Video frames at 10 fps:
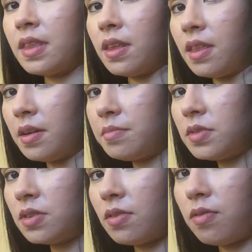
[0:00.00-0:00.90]
The thumb
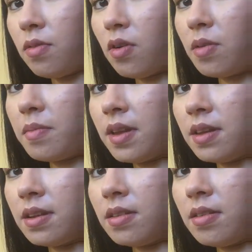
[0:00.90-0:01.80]
should form a
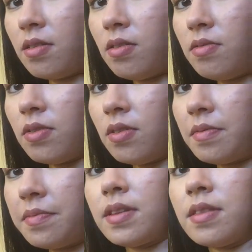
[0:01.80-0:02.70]
little oval
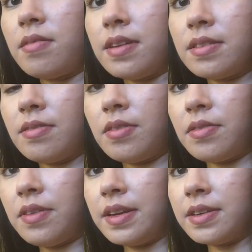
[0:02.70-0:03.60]
with the rest of your
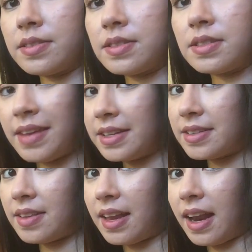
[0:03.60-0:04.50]
fingers. Make
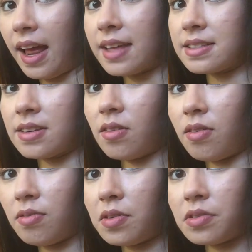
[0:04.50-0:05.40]
sure that it has an
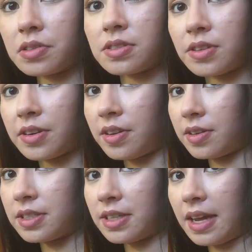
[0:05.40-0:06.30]
oval or
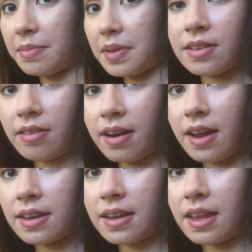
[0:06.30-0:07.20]
circular shape. Try
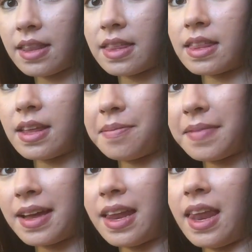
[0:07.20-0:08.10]
not to let the
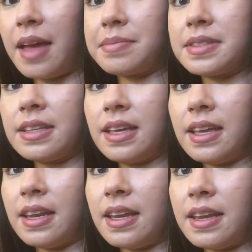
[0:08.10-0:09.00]
thumb collapse
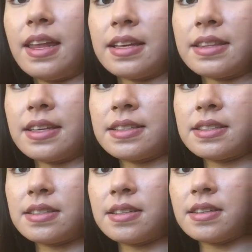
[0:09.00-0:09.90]
in like
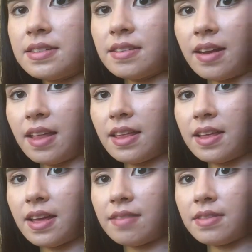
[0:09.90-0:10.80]
this. So now
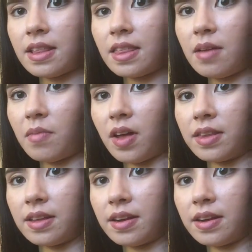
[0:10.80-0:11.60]
that you have the thumb on